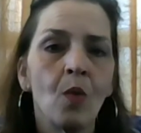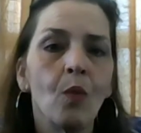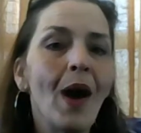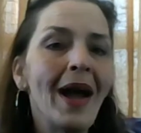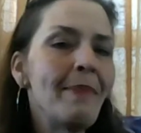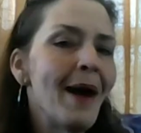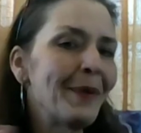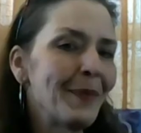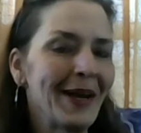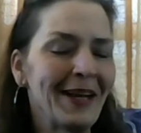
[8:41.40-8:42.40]
way
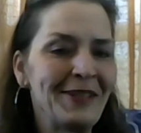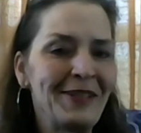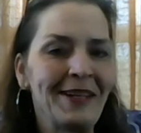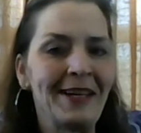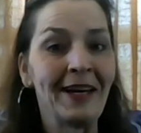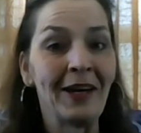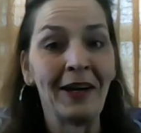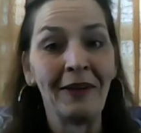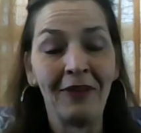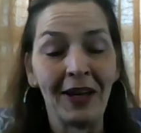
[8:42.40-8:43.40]
back when, she did
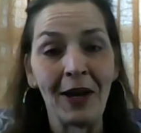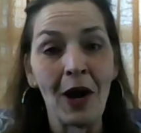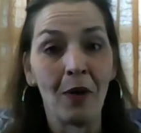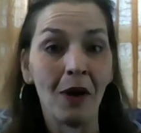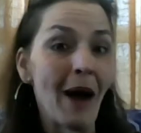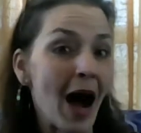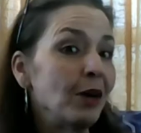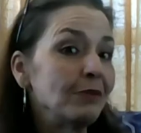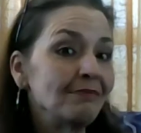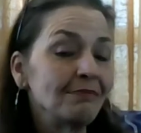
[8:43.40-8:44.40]
a video
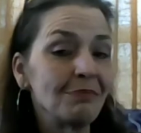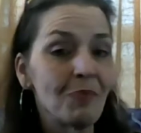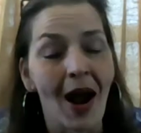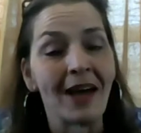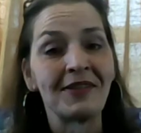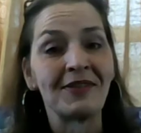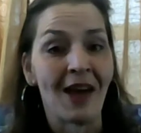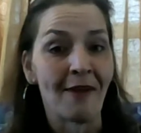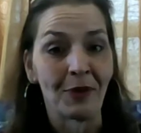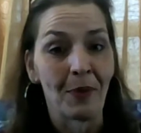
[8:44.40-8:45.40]
about
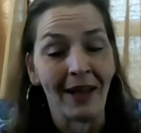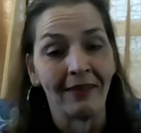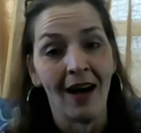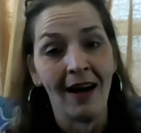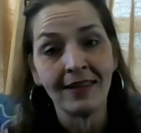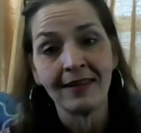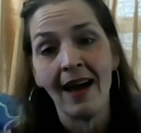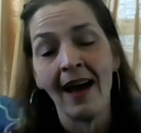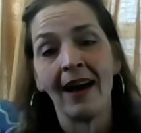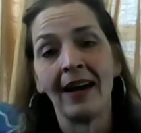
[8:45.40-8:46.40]
breasts after weight loss,
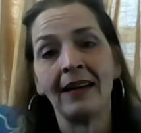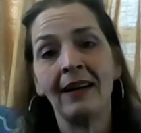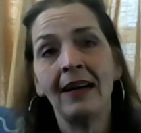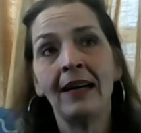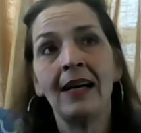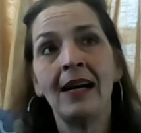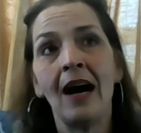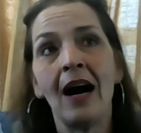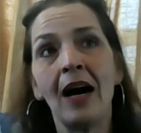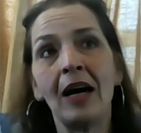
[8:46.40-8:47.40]
and
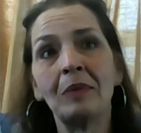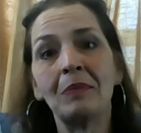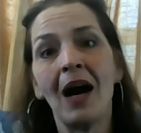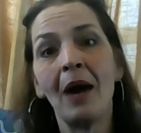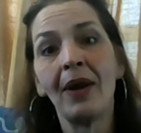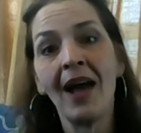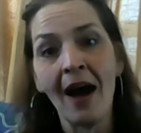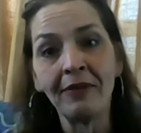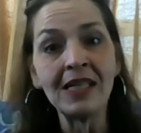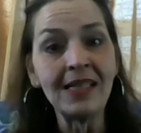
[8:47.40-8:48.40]
I would
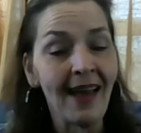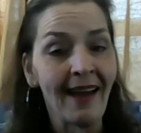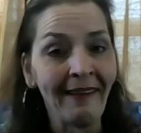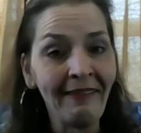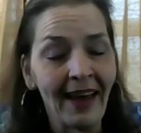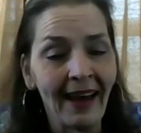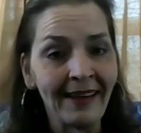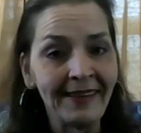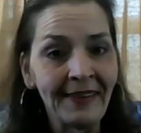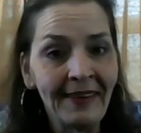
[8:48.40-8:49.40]
have to say
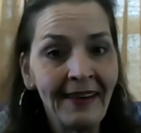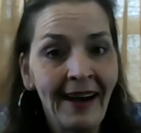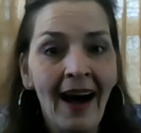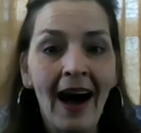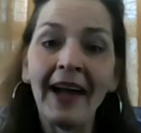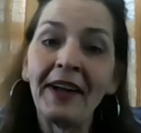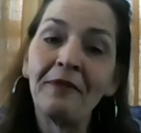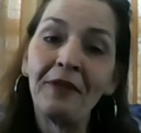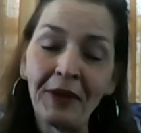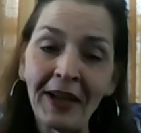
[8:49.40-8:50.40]
that I
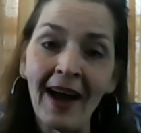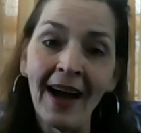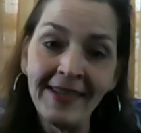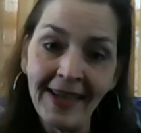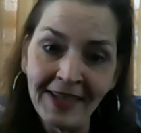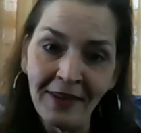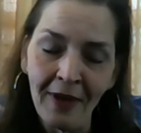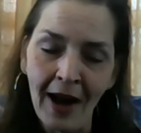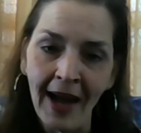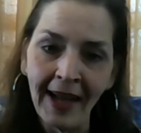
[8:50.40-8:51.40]
can fully
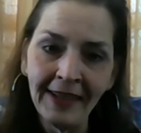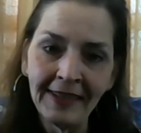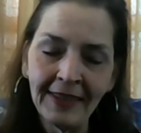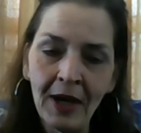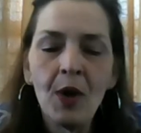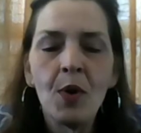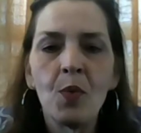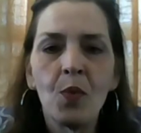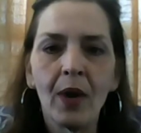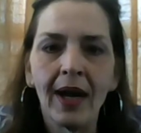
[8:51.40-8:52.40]
identify
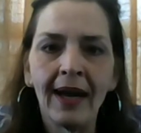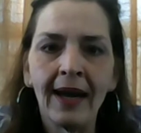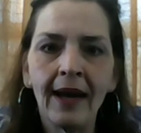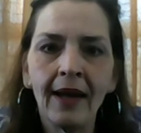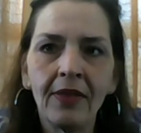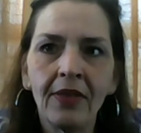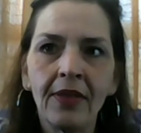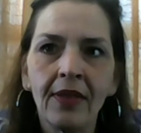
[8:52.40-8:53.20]
with